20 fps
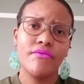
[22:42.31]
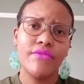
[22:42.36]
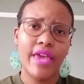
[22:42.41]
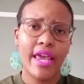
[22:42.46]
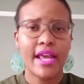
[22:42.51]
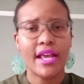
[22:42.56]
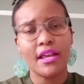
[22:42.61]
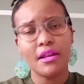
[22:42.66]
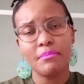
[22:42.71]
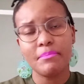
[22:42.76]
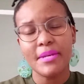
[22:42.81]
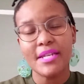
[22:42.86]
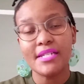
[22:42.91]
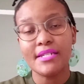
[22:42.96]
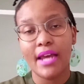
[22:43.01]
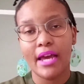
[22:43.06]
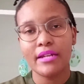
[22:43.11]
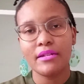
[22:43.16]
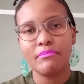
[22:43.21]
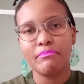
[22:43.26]
they can be
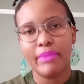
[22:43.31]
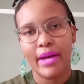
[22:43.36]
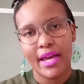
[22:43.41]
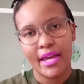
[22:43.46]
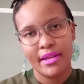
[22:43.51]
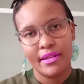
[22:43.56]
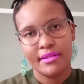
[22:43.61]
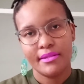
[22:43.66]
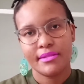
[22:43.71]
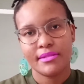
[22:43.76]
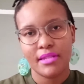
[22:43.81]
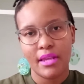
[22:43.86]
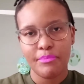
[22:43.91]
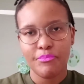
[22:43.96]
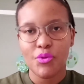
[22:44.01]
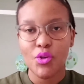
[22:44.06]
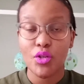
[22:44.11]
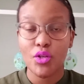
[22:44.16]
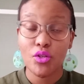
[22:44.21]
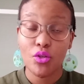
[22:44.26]
done by
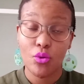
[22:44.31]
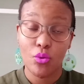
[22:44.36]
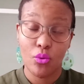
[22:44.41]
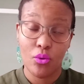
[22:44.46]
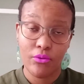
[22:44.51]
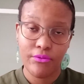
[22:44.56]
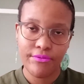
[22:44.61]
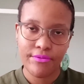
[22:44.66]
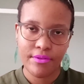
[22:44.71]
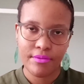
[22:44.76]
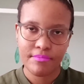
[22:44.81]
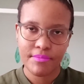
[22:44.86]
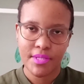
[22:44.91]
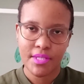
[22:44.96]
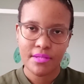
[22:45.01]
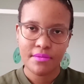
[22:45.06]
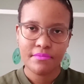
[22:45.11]
separate law firms.